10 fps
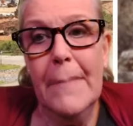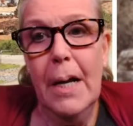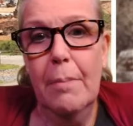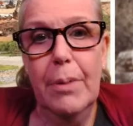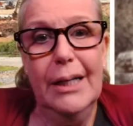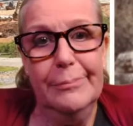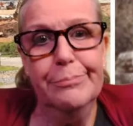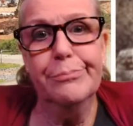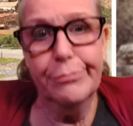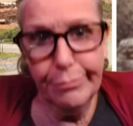but
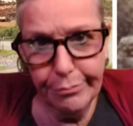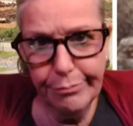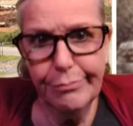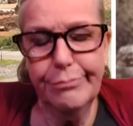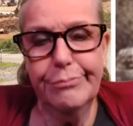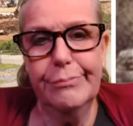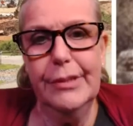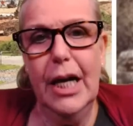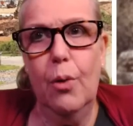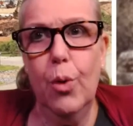
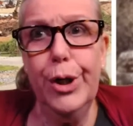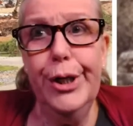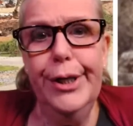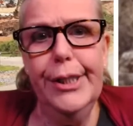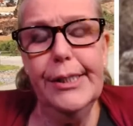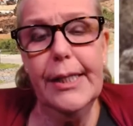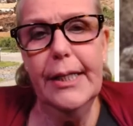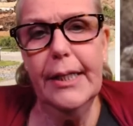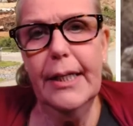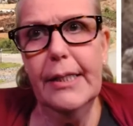yeah, working on these kind
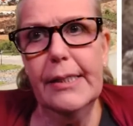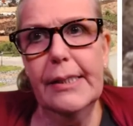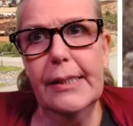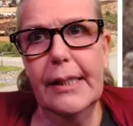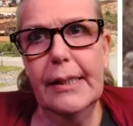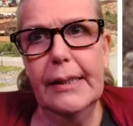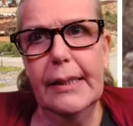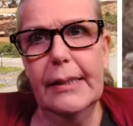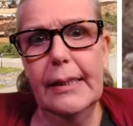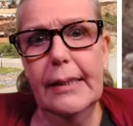of cases and
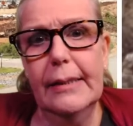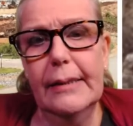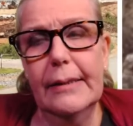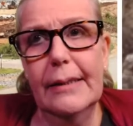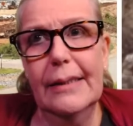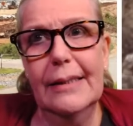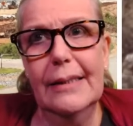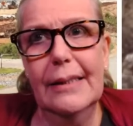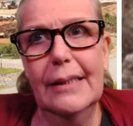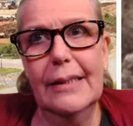and and and
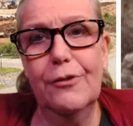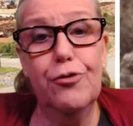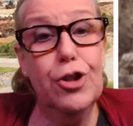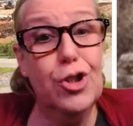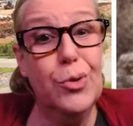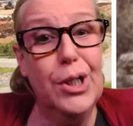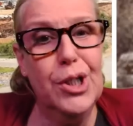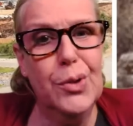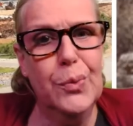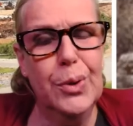the
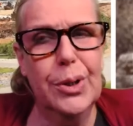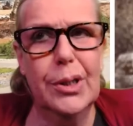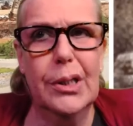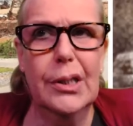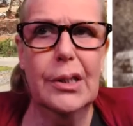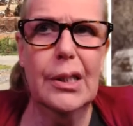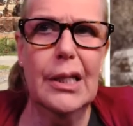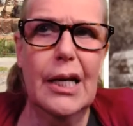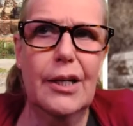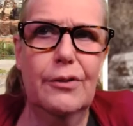frustration with uh, the
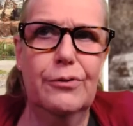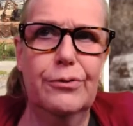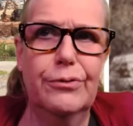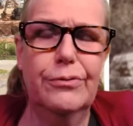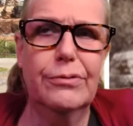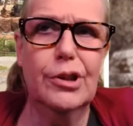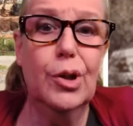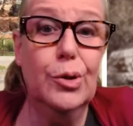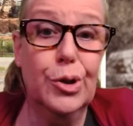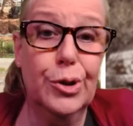lack of
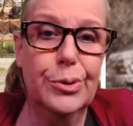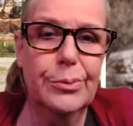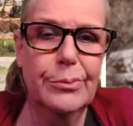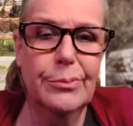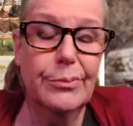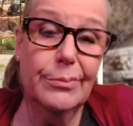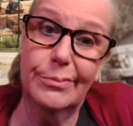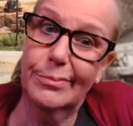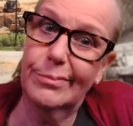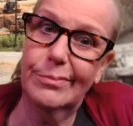closure
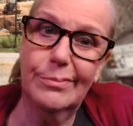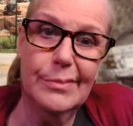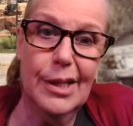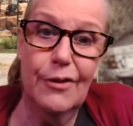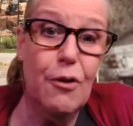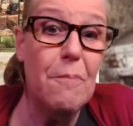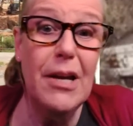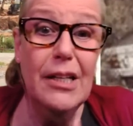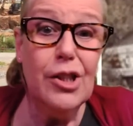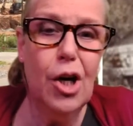for me
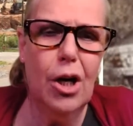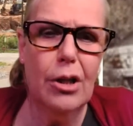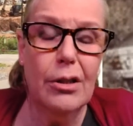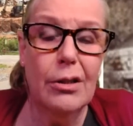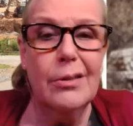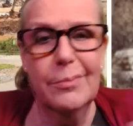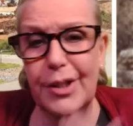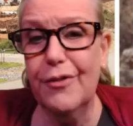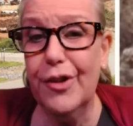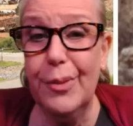is hard, but
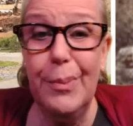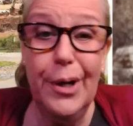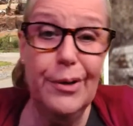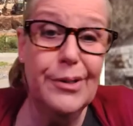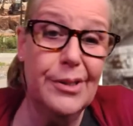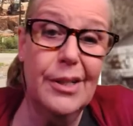for the parents,